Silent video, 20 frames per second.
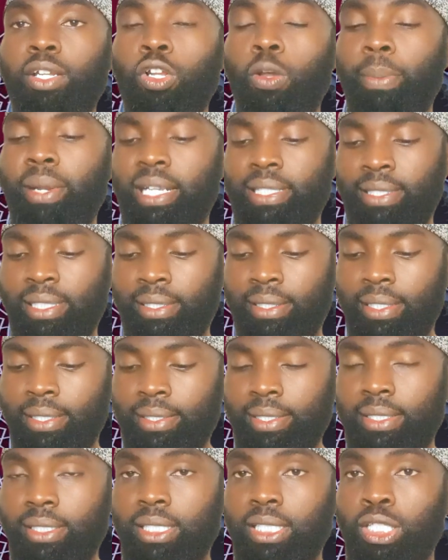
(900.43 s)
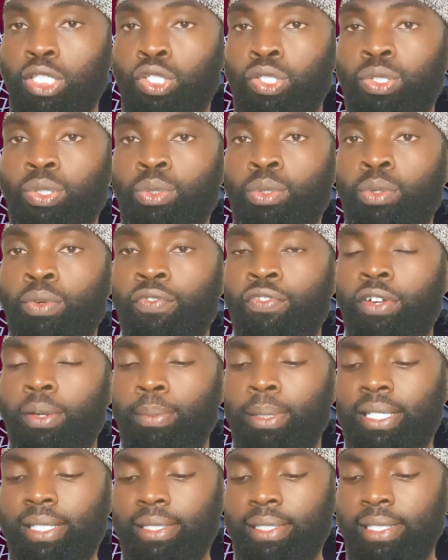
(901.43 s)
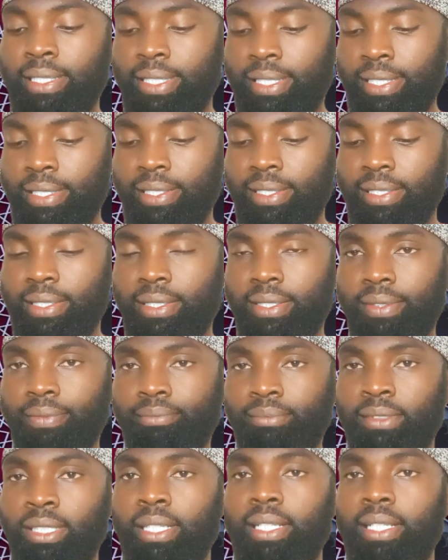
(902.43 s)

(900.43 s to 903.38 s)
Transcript: nominal sentences into verbal sentences.